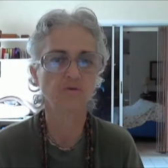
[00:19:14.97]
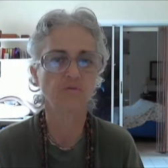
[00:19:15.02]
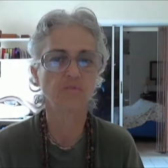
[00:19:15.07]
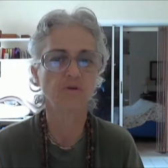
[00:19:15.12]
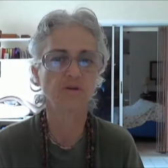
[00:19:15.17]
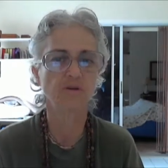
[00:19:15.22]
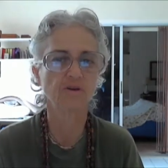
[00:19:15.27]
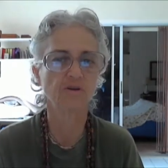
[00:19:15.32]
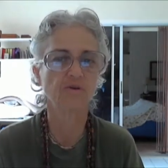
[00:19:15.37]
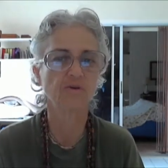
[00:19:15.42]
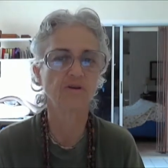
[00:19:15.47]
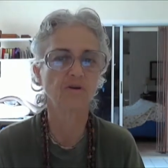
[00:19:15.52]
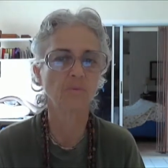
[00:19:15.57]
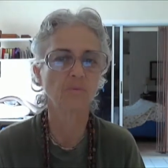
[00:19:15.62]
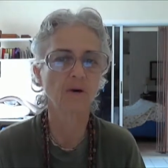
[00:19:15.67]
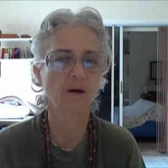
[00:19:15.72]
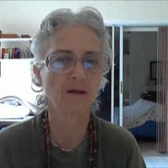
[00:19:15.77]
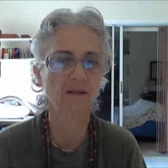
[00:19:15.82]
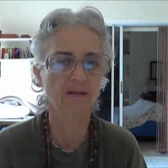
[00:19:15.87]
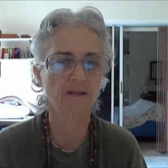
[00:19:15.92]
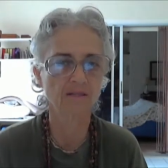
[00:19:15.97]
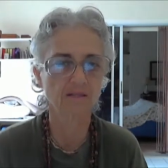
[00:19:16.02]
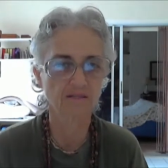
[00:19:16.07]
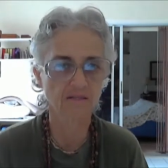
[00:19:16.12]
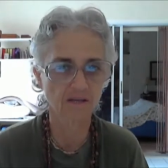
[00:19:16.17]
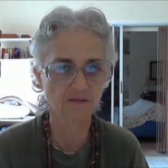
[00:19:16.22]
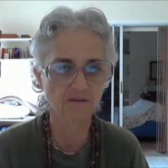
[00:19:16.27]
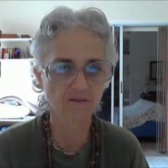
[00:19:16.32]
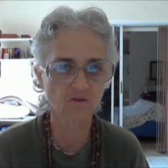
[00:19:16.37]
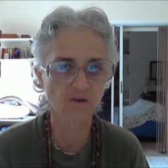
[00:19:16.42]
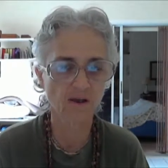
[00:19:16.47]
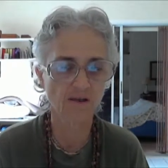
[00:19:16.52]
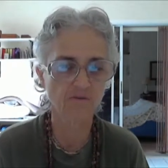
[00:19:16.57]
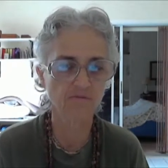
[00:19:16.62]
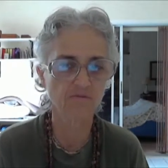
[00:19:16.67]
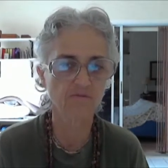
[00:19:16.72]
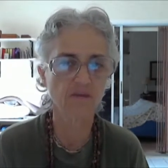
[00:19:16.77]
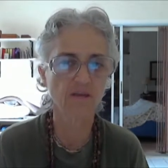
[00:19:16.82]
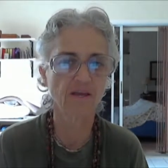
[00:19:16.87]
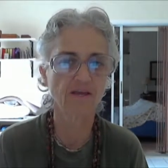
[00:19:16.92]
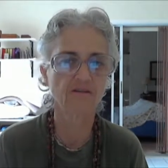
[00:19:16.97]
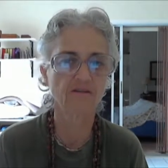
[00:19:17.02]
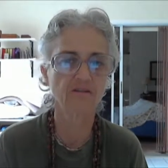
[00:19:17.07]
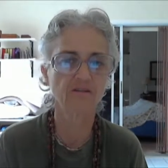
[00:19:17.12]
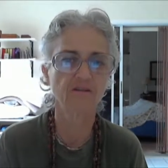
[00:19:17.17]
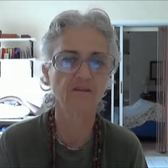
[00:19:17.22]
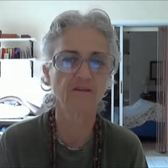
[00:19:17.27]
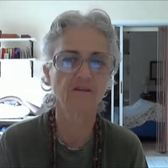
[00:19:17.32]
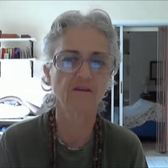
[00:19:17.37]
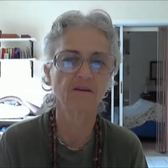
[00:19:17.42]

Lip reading: material body's sense gratification,